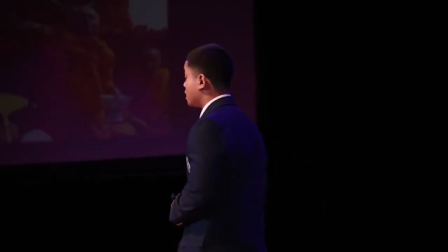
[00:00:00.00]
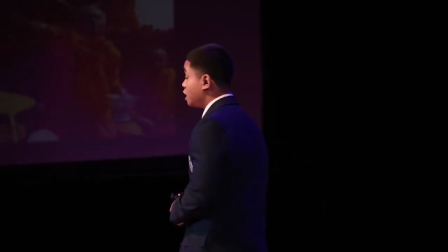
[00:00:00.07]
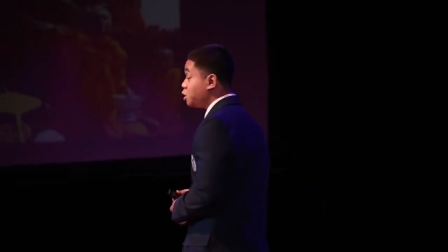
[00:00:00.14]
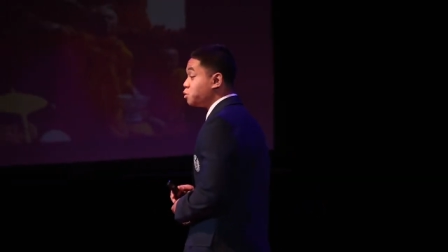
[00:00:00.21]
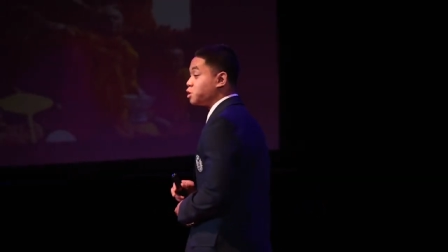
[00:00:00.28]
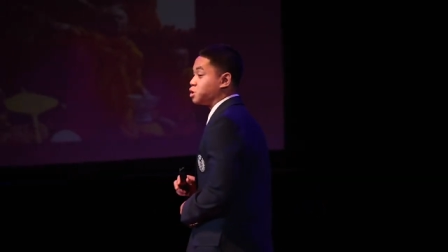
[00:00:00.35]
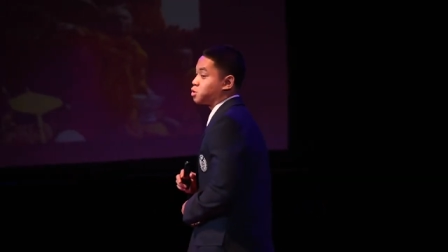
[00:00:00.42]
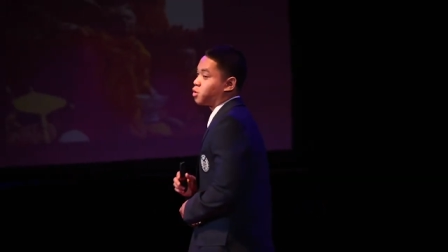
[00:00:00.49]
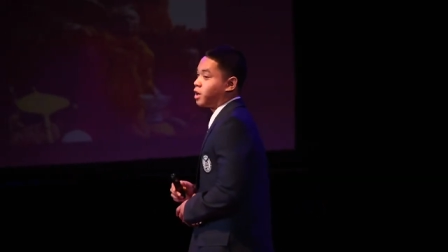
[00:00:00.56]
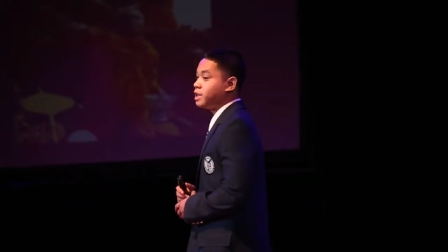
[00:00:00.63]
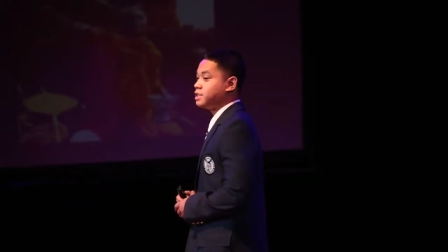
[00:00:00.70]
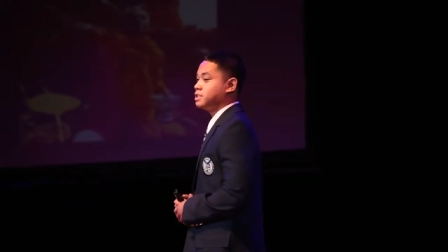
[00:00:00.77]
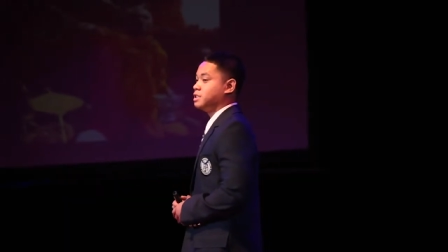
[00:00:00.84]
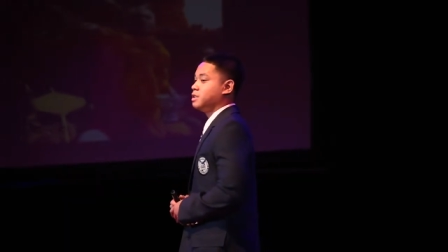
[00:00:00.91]
It was
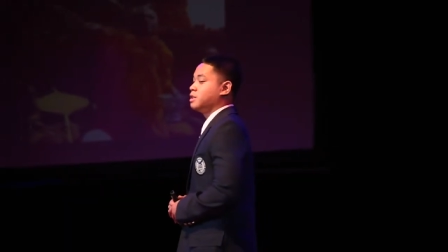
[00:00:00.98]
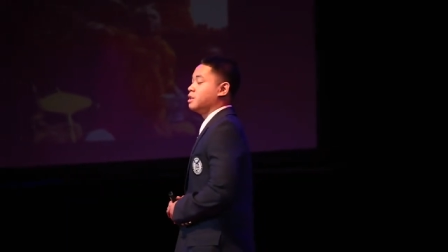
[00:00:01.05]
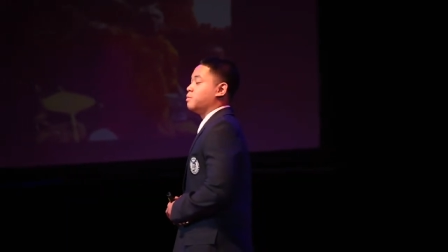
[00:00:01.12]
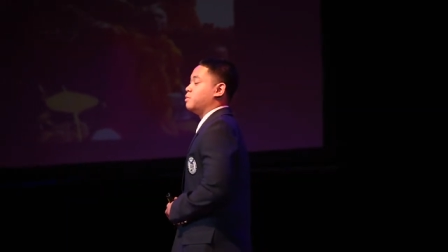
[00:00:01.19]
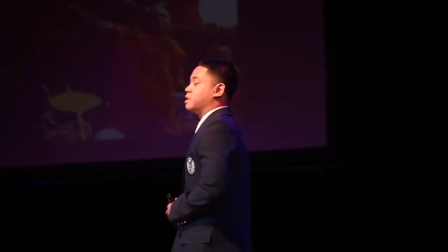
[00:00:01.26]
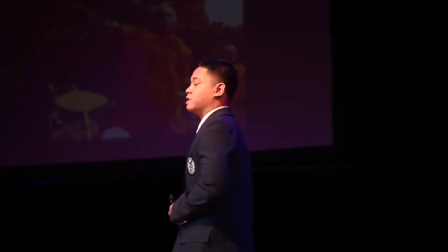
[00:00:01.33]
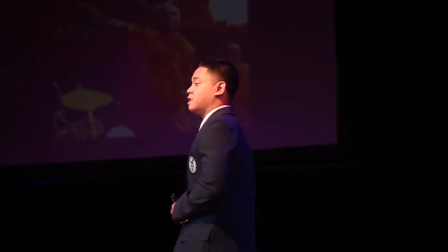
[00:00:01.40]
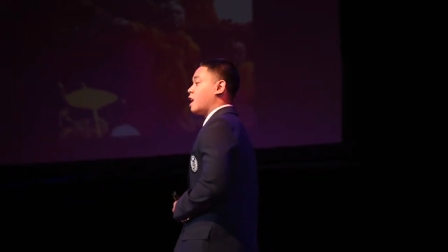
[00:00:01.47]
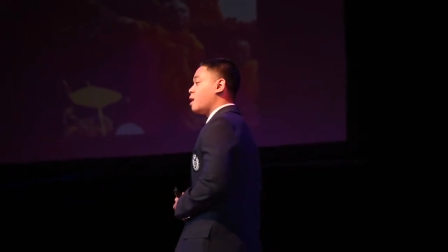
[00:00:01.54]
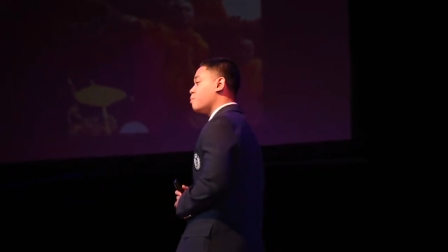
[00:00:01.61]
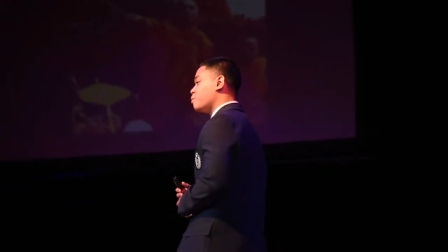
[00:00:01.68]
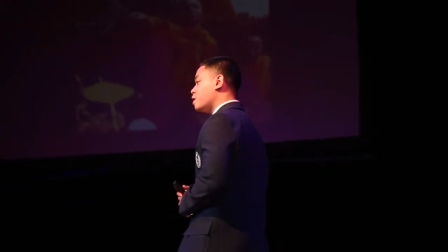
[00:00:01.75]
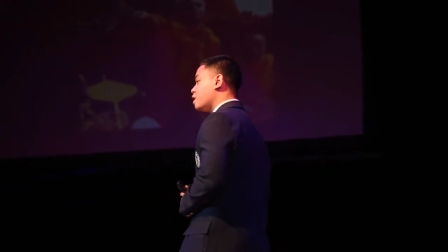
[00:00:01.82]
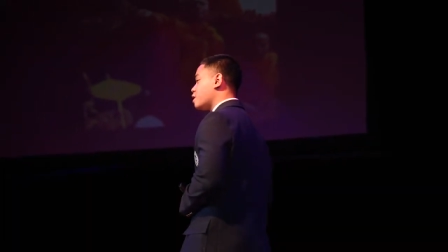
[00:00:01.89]
crazy because
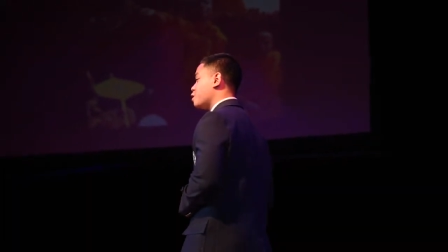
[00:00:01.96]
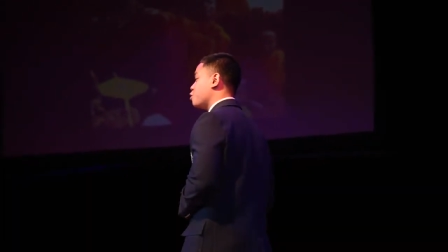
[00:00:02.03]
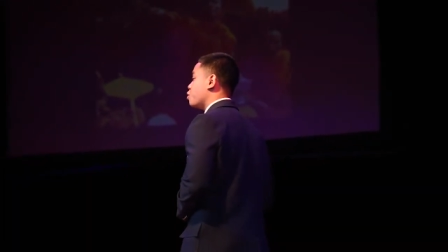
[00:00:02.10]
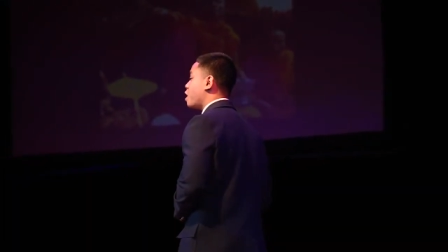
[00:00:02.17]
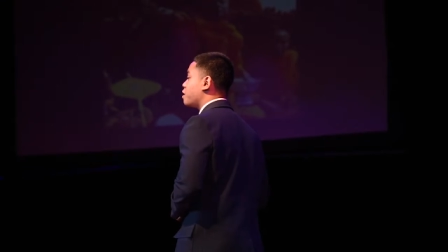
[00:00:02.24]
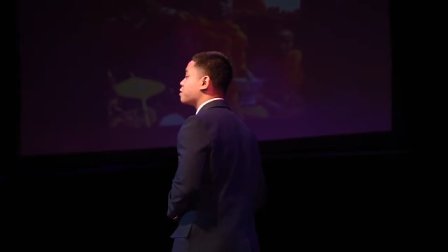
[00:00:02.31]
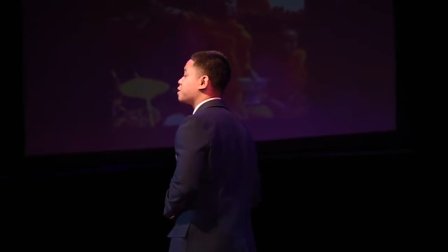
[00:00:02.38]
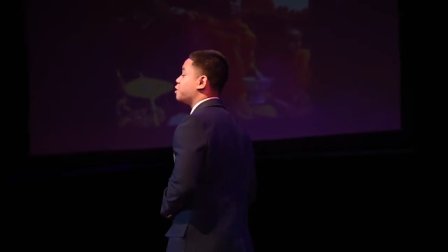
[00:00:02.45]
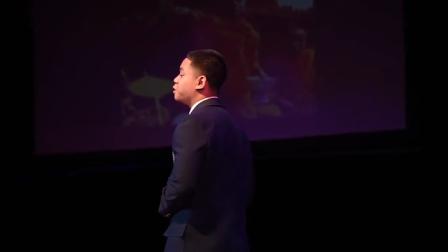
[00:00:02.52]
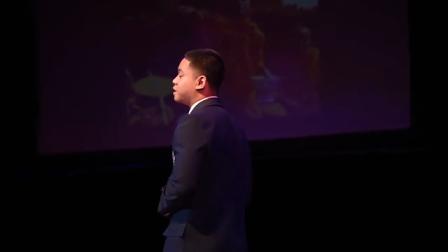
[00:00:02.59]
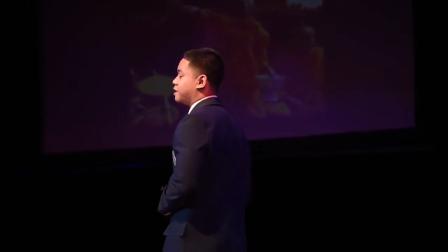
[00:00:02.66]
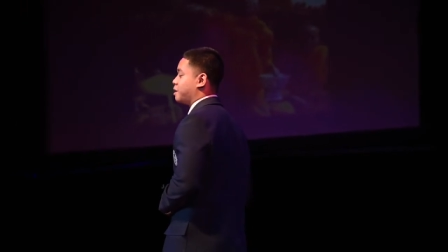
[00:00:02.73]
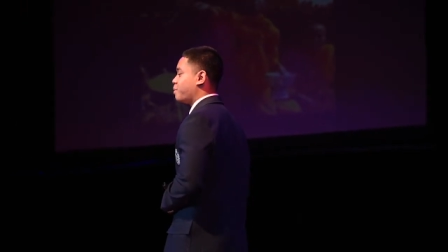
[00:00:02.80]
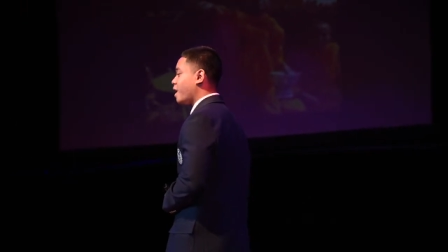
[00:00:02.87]
that monk knew what I was
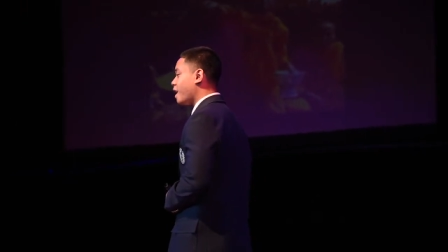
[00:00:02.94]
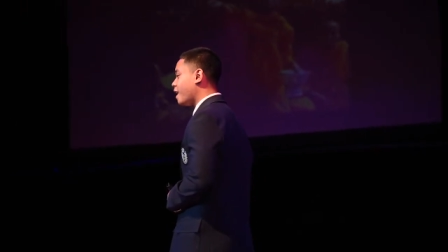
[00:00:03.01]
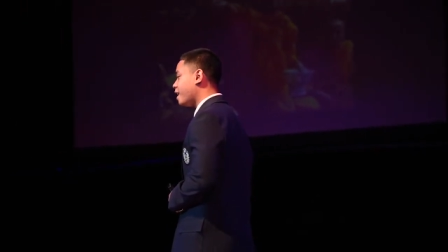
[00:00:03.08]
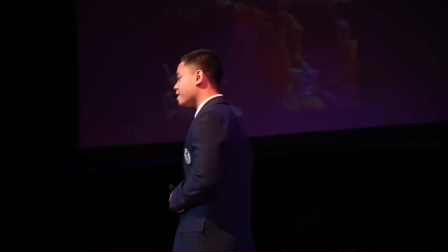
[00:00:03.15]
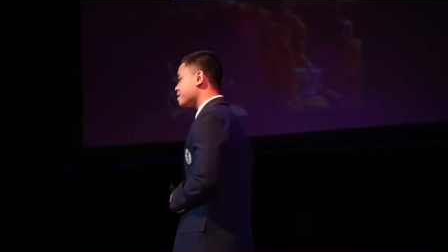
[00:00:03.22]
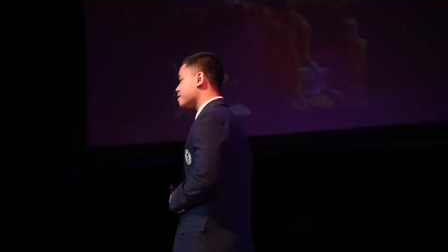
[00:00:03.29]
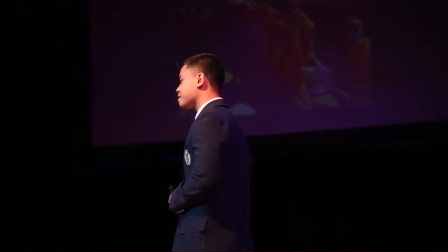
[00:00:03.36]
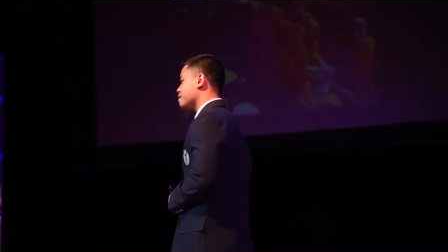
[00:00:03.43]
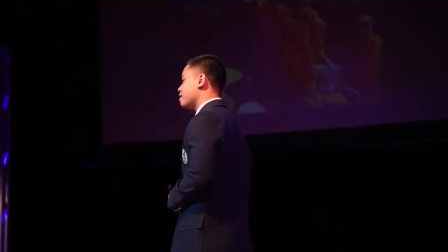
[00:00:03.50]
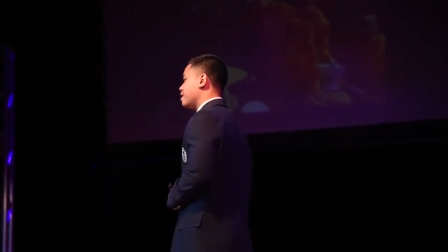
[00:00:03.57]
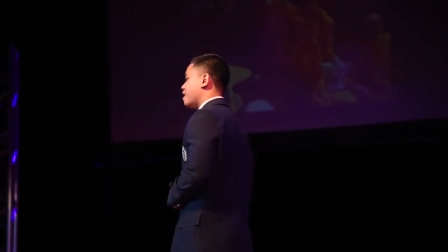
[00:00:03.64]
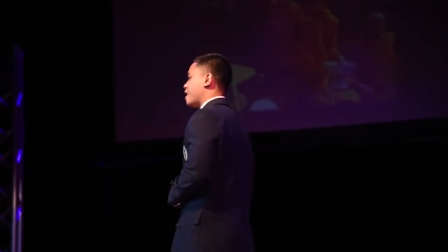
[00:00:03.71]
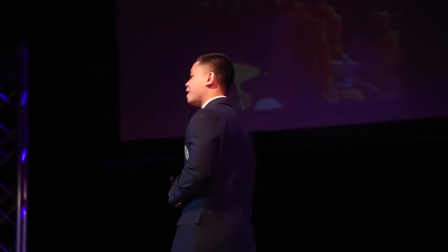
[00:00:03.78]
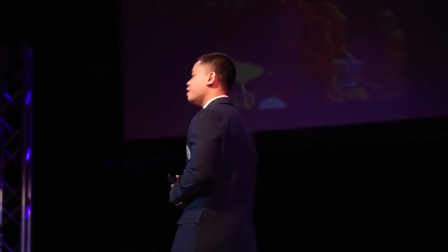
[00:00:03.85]
doing in the past,
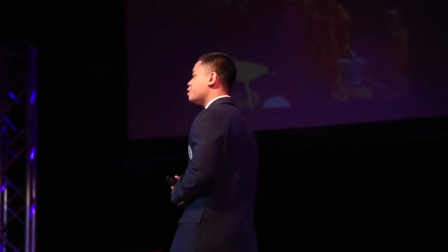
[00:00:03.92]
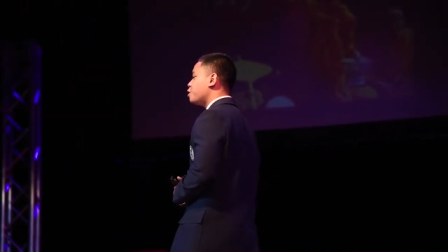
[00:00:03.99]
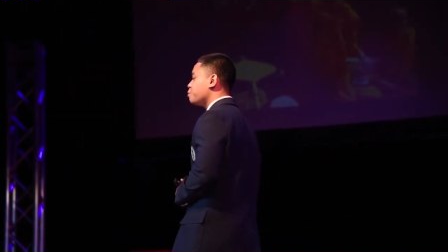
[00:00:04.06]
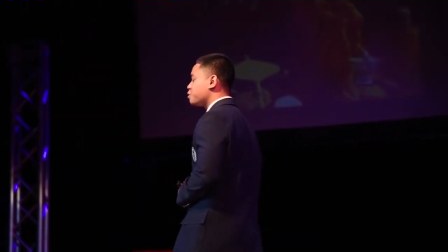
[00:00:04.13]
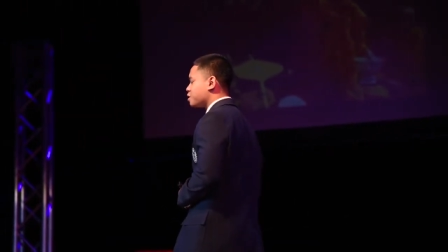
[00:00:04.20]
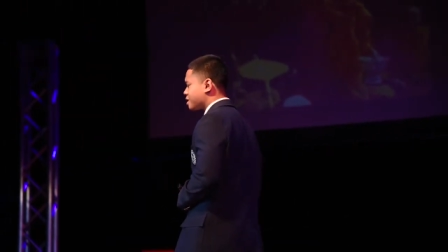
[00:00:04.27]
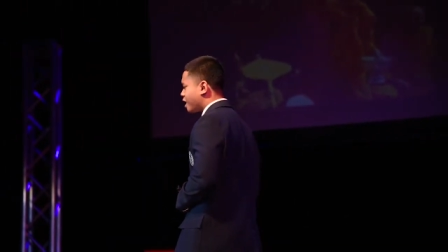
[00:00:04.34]
and he told me to